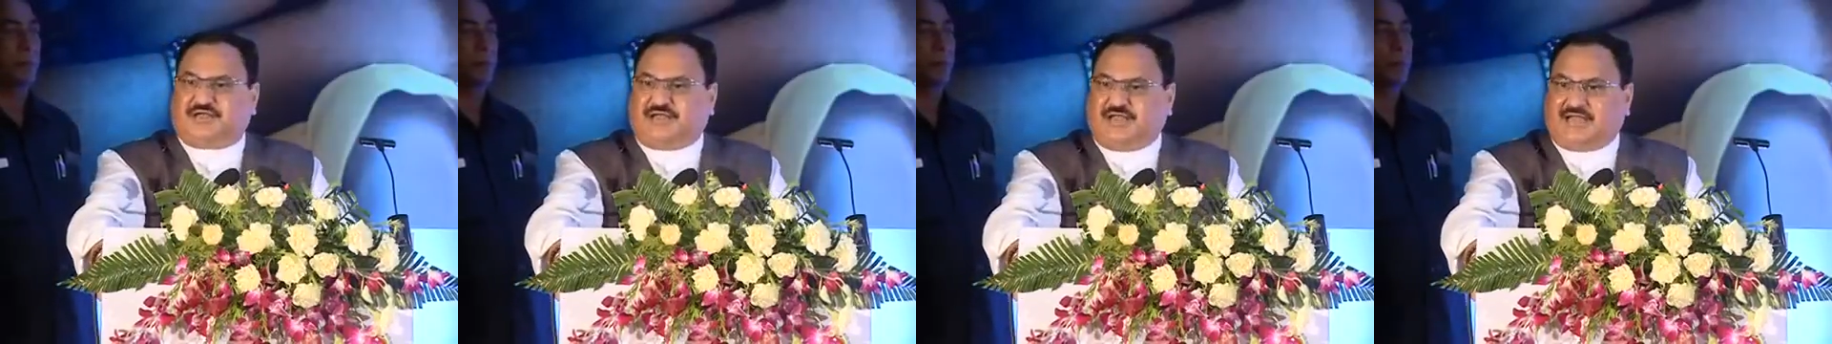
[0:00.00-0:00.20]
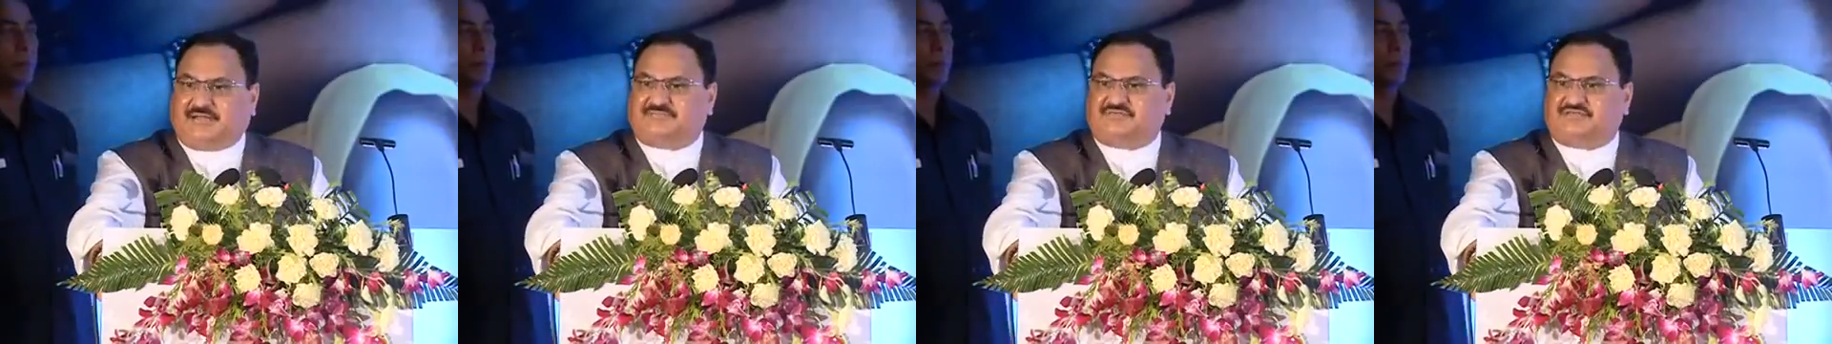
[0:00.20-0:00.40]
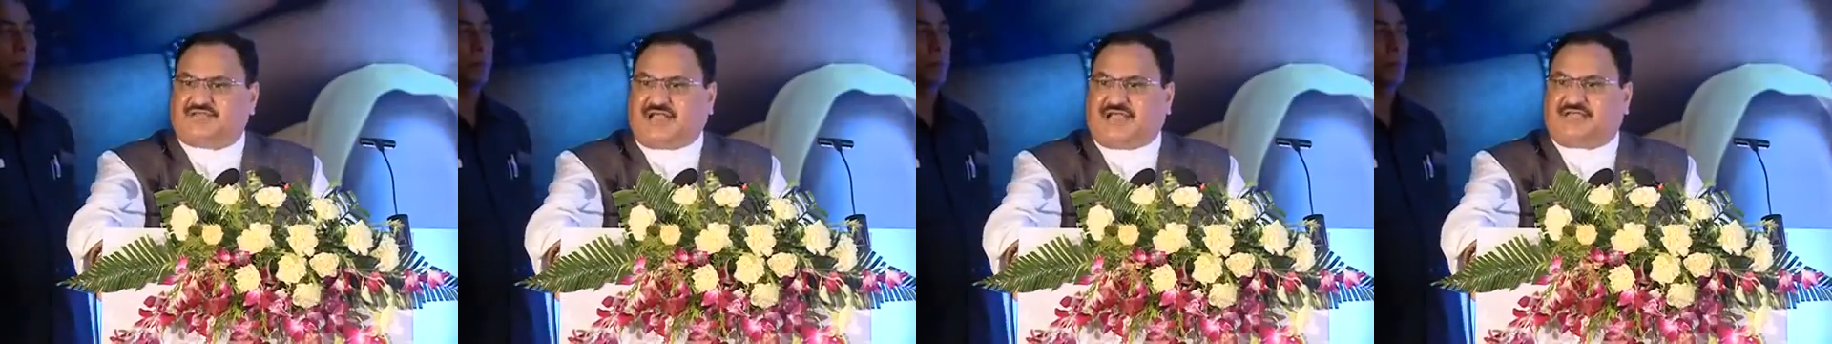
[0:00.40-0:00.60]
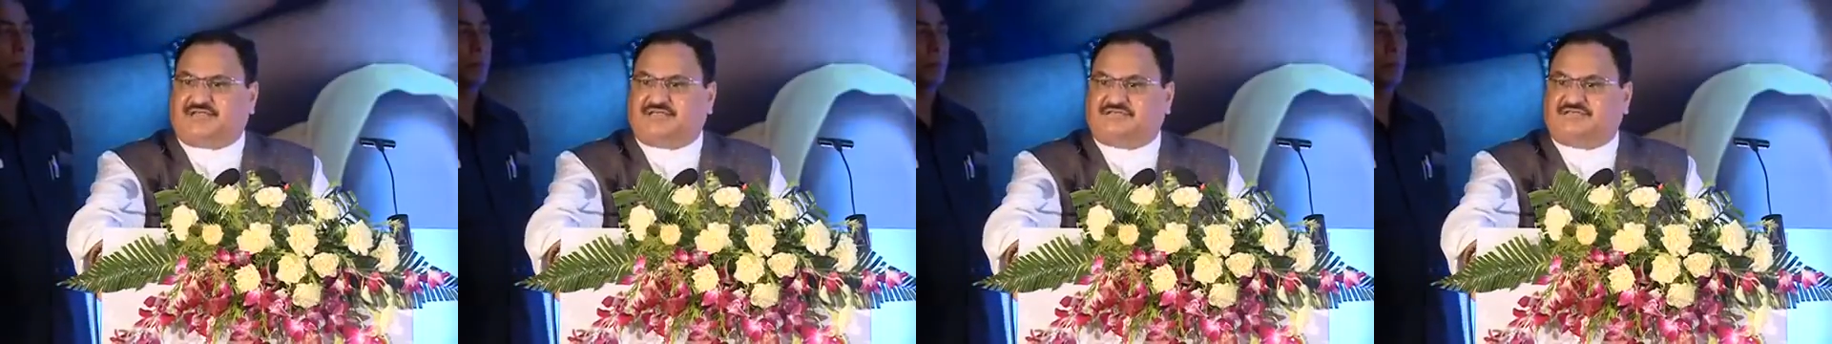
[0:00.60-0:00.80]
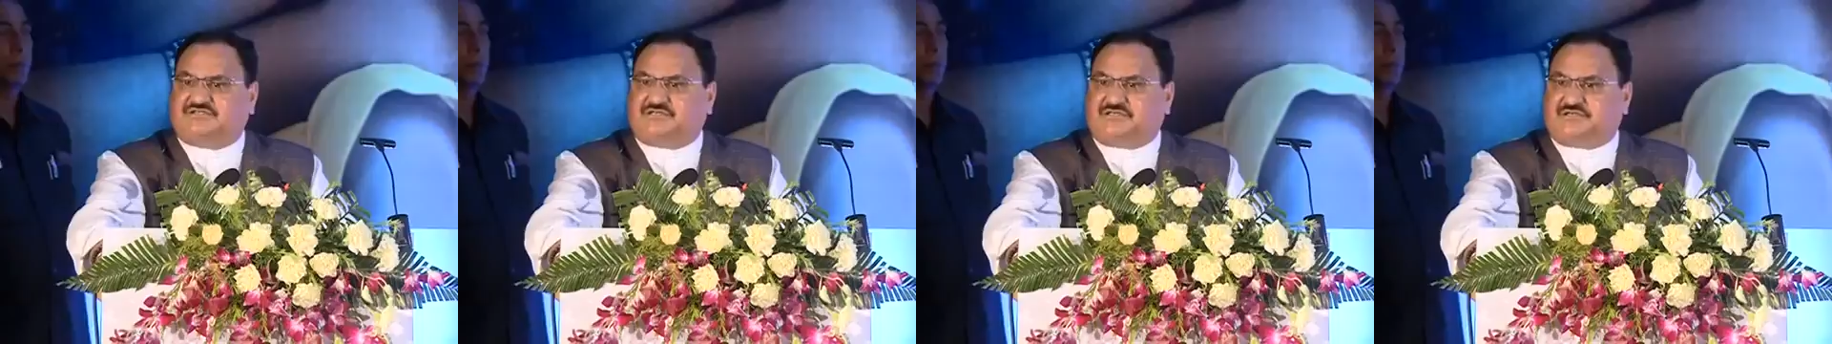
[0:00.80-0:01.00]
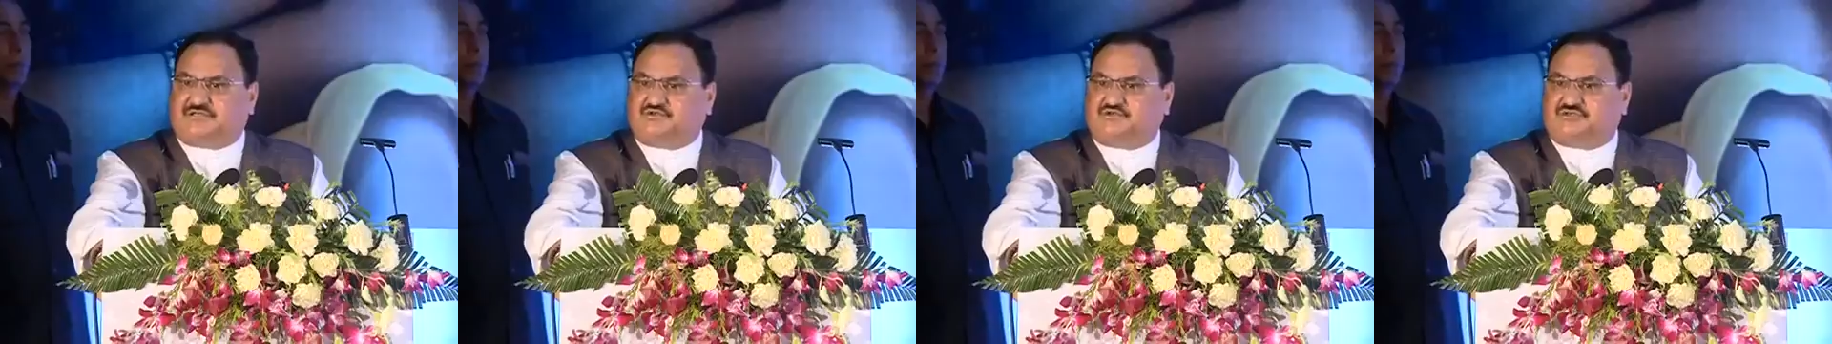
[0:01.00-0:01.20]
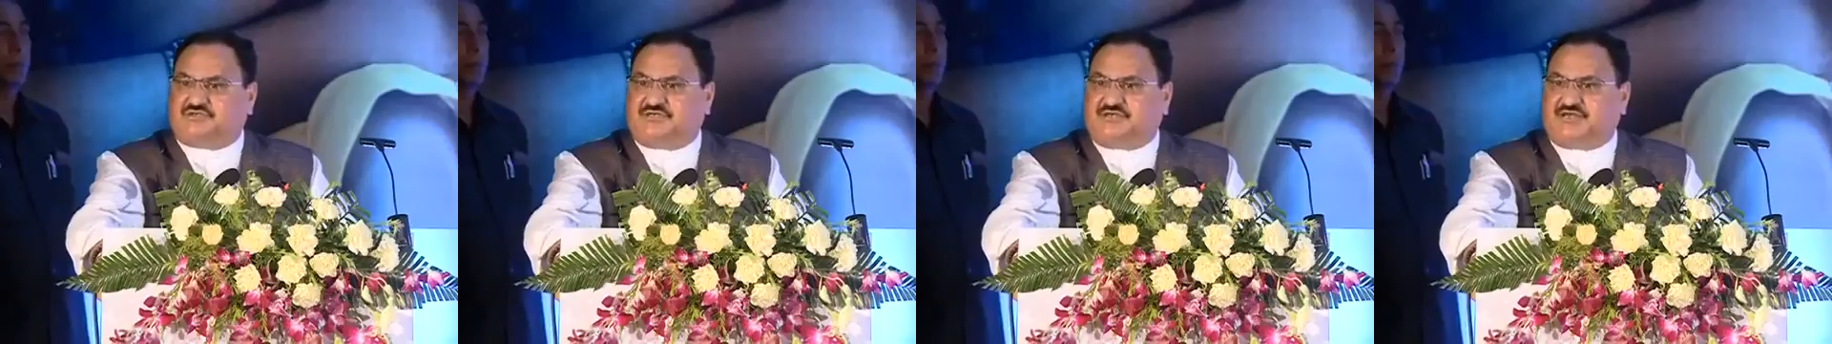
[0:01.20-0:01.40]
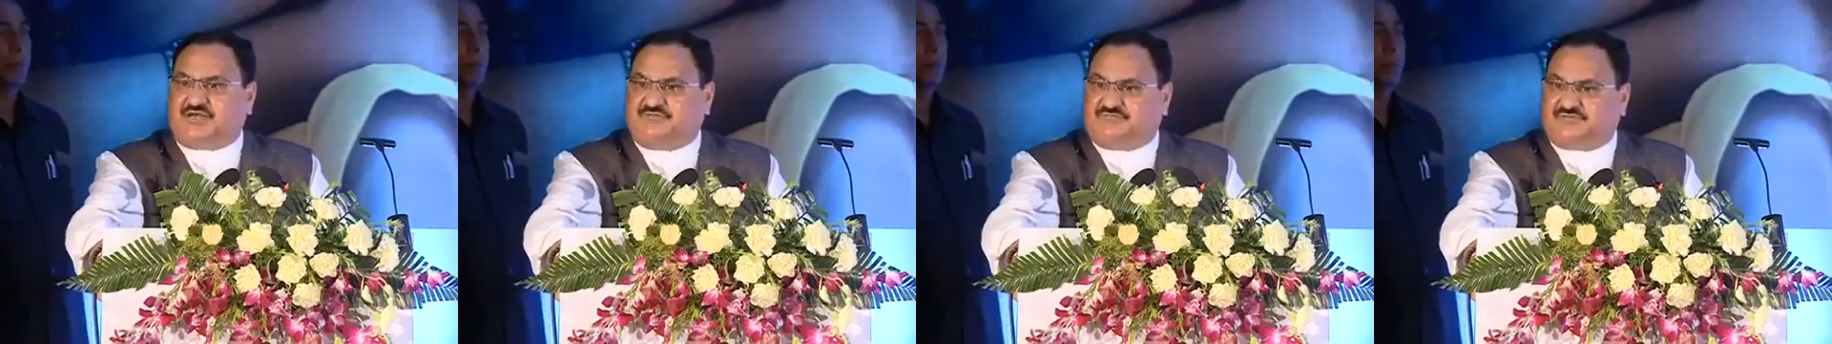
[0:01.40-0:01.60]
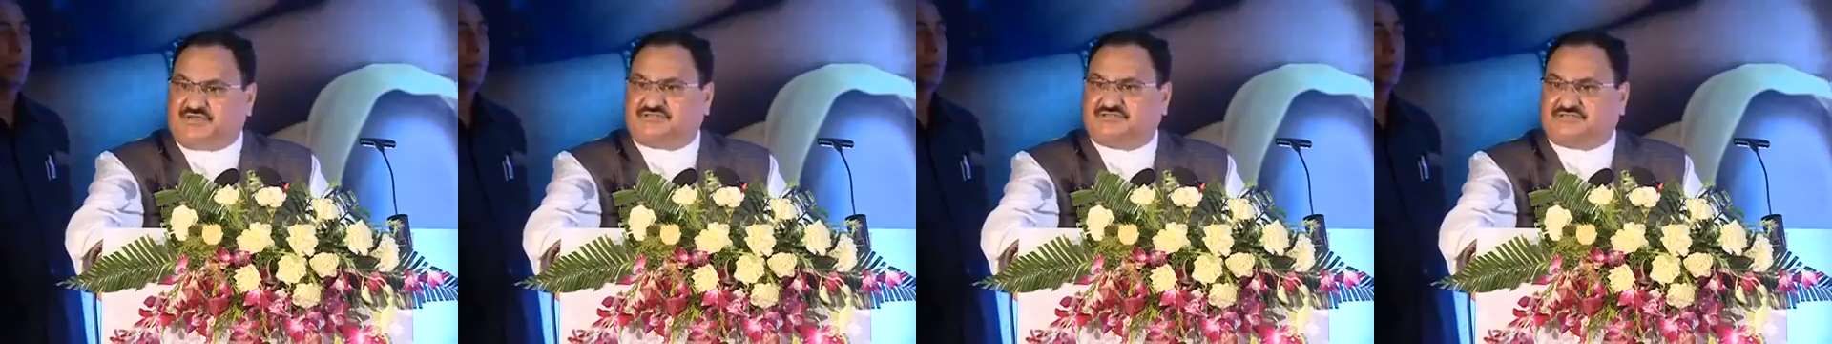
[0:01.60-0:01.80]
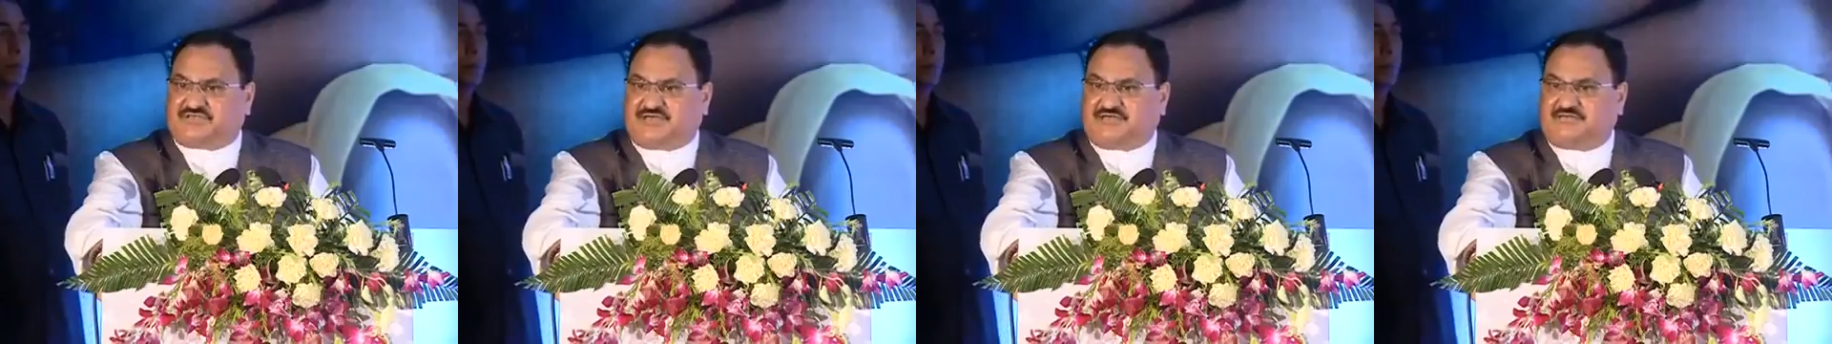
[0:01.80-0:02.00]
AIIMS-like institution in every
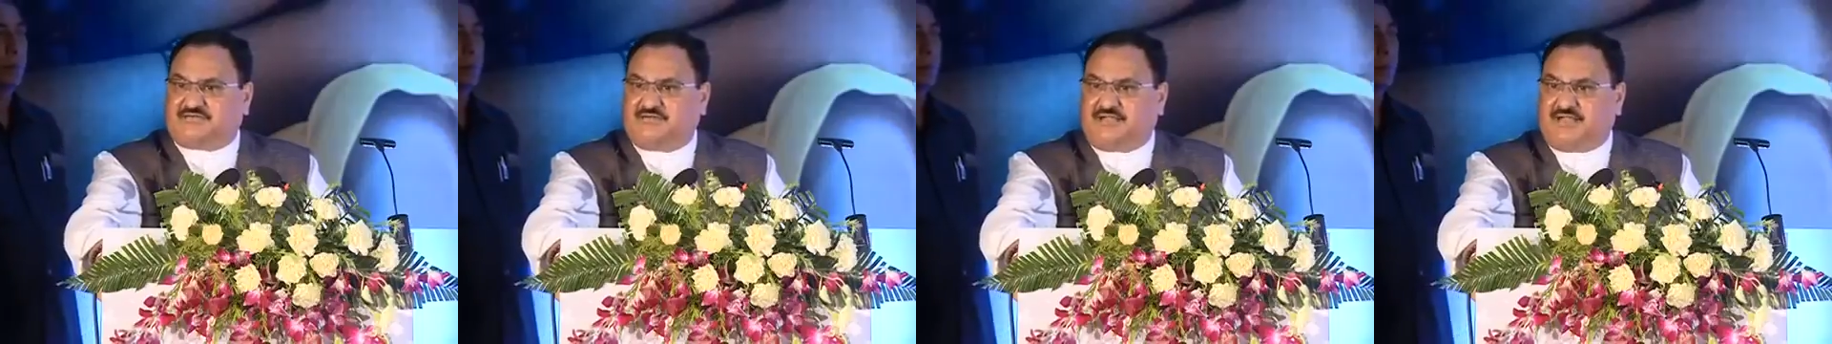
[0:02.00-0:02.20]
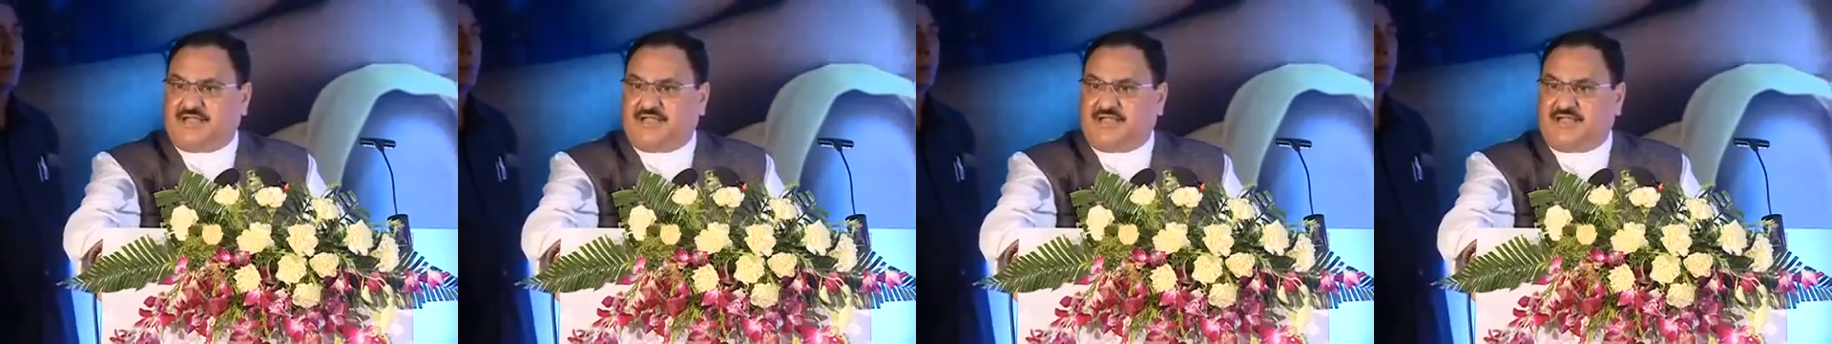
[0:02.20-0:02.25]
state,